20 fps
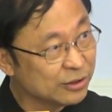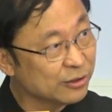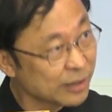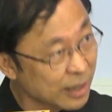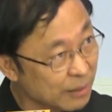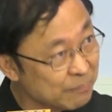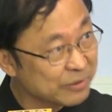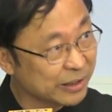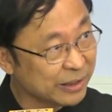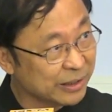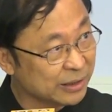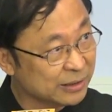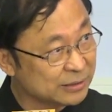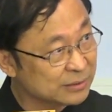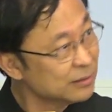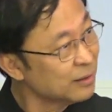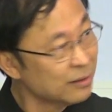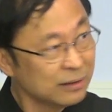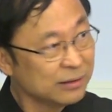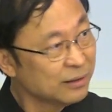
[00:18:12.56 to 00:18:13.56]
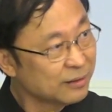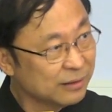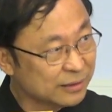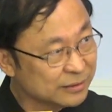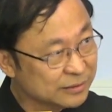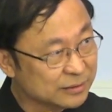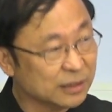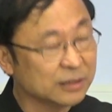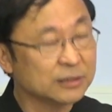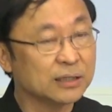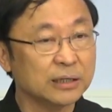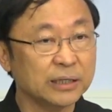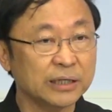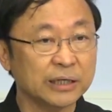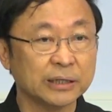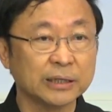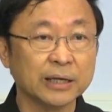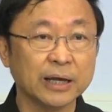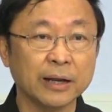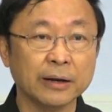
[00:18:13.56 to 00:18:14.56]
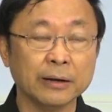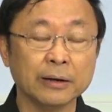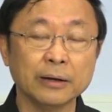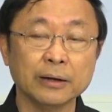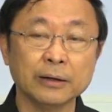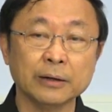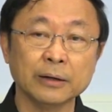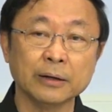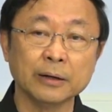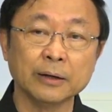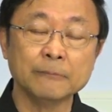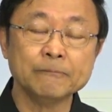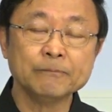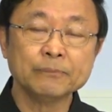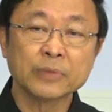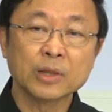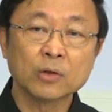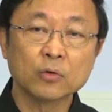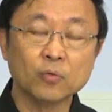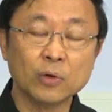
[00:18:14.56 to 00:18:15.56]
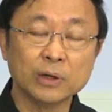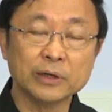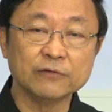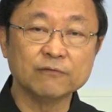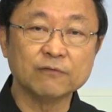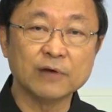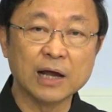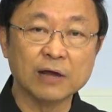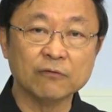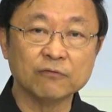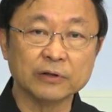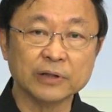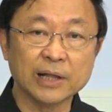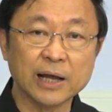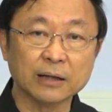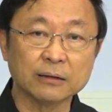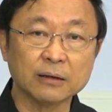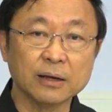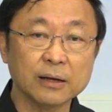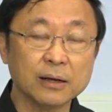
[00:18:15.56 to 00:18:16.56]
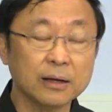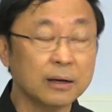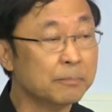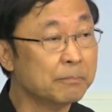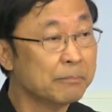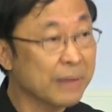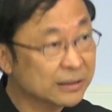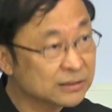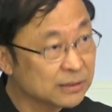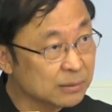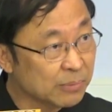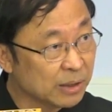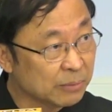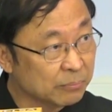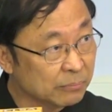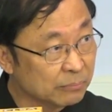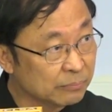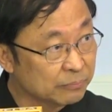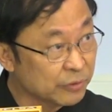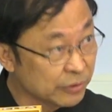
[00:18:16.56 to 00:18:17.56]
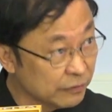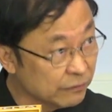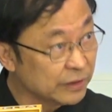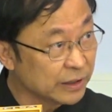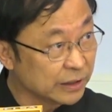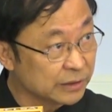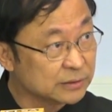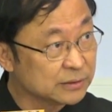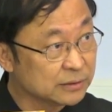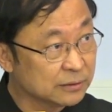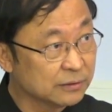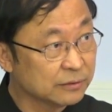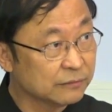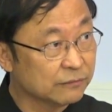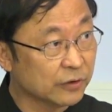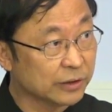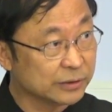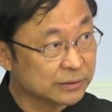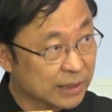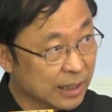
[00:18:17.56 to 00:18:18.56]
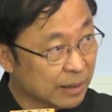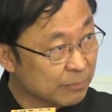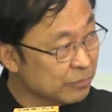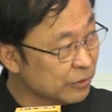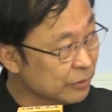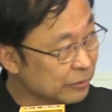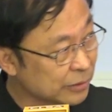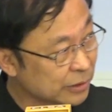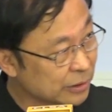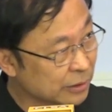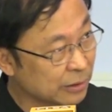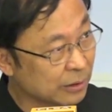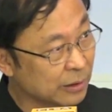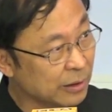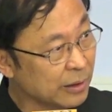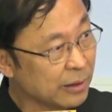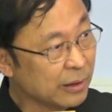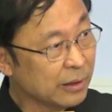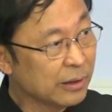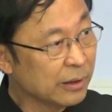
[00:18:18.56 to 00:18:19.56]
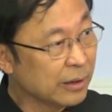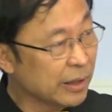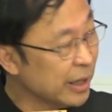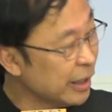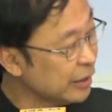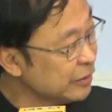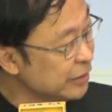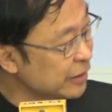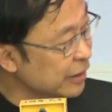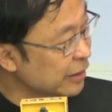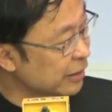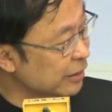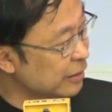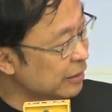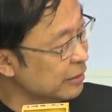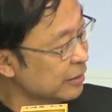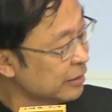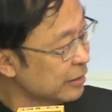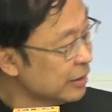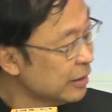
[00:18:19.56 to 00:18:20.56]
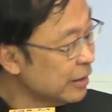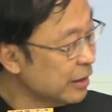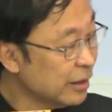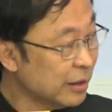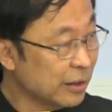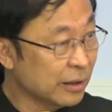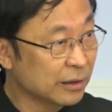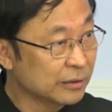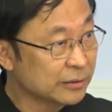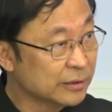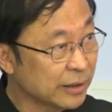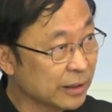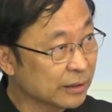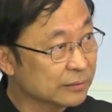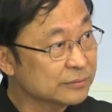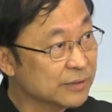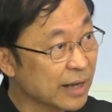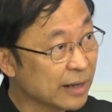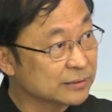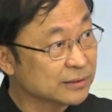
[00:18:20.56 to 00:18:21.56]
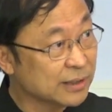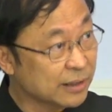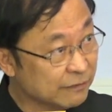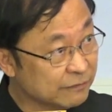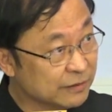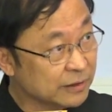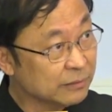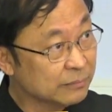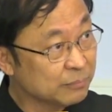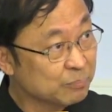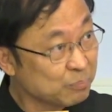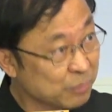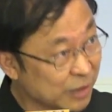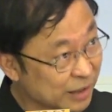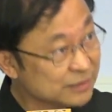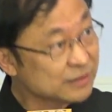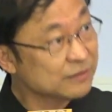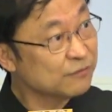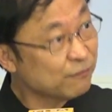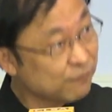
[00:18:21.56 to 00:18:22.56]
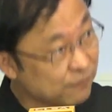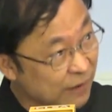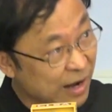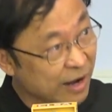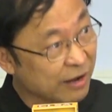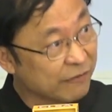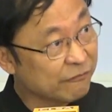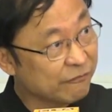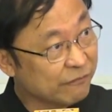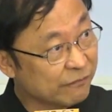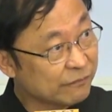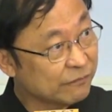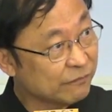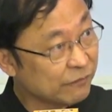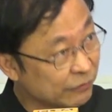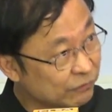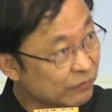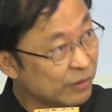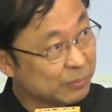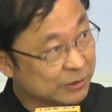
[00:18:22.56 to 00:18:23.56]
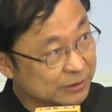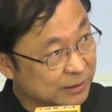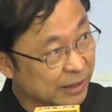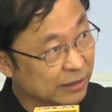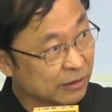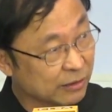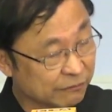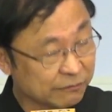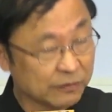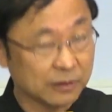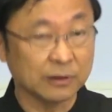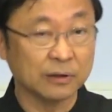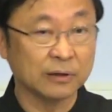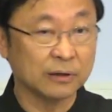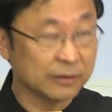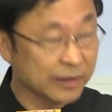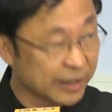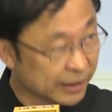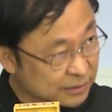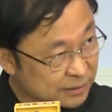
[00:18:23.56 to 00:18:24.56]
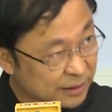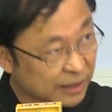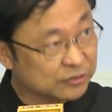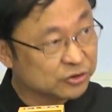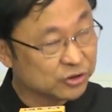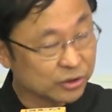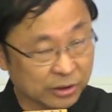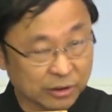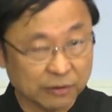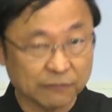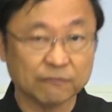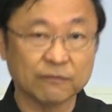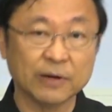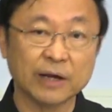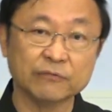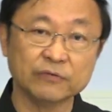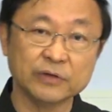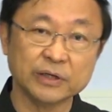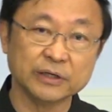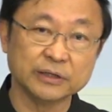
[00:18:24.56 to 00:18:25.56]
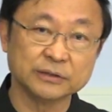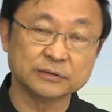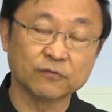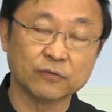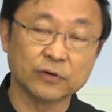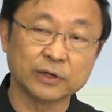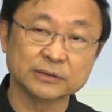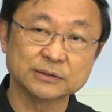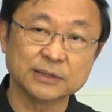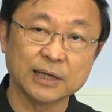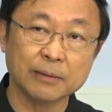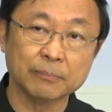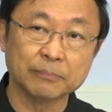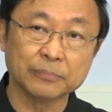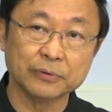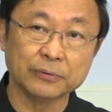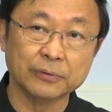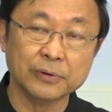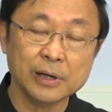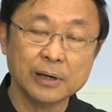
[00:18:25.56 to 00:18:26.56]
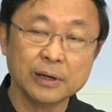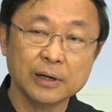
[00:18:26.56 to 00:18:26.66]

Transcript: companies certainly can qualify for that maximum privilege. For example, the 8-year tax haven plus 50% of the extension of 5 years, for example.